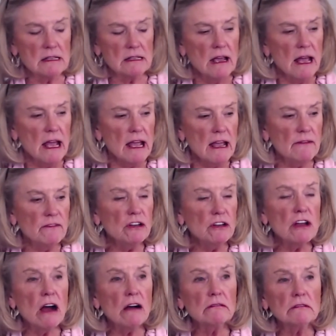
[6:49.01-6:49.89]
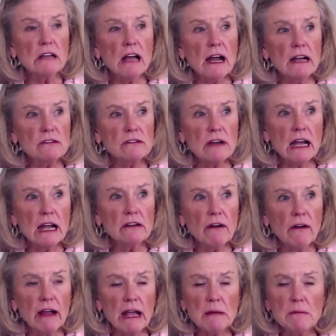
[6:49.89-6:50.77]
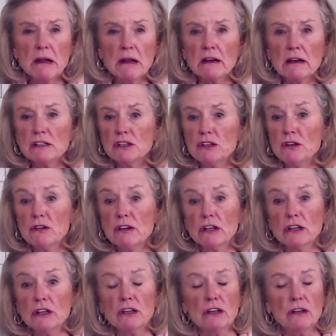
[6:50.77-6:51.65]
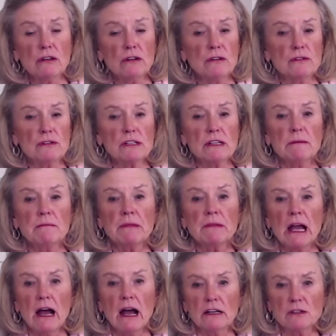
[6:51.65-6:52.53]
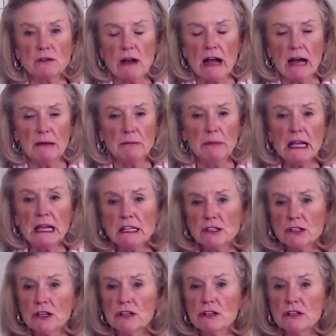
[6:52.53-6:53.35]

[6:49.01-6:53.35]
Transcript: If you don't like dried cranberries, you could use dried peaches.